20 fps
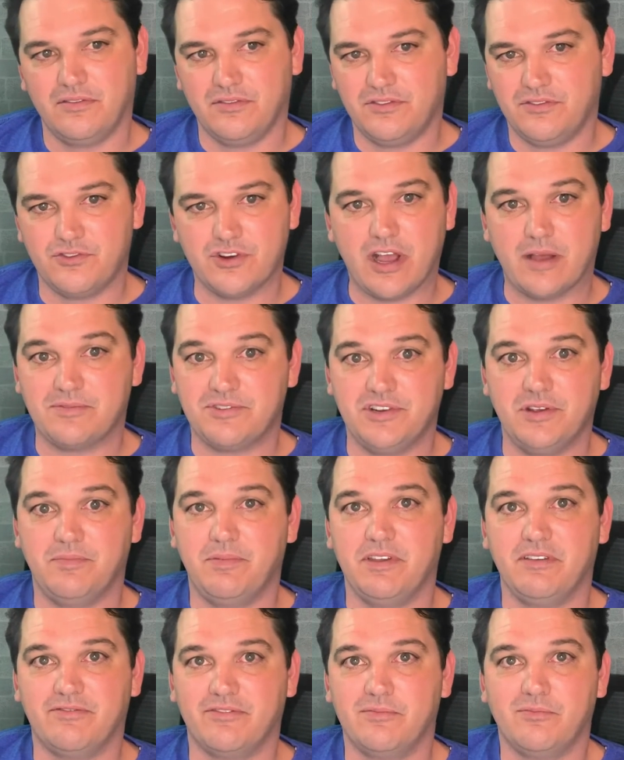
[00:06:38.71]
drop
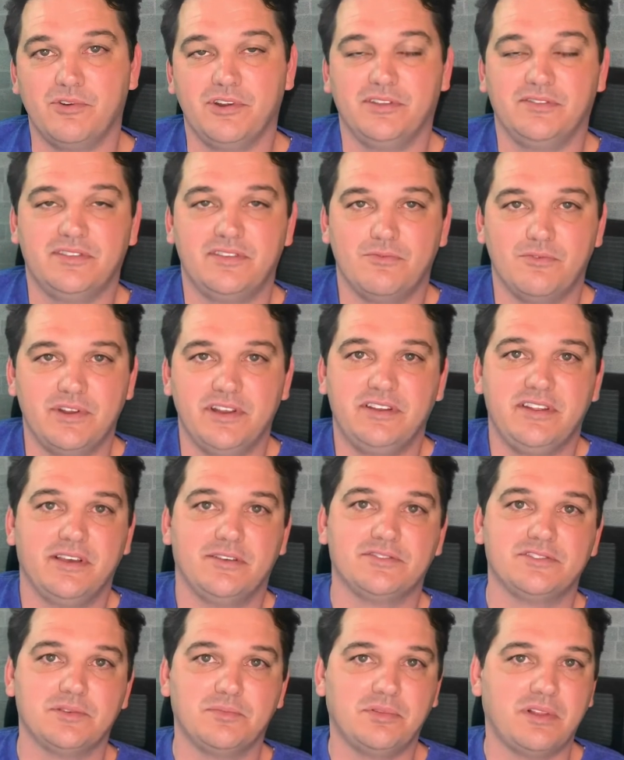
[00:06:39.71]
shipping from retail
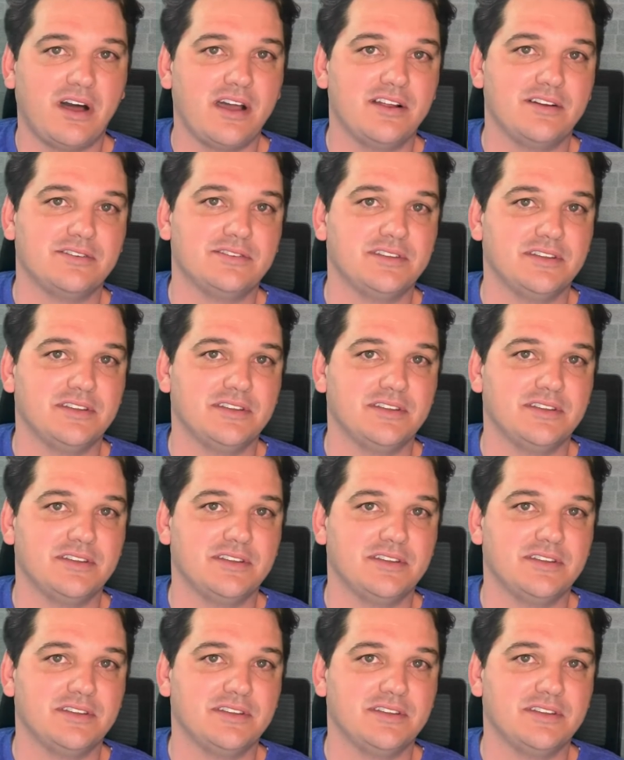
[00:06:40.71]
suppliers.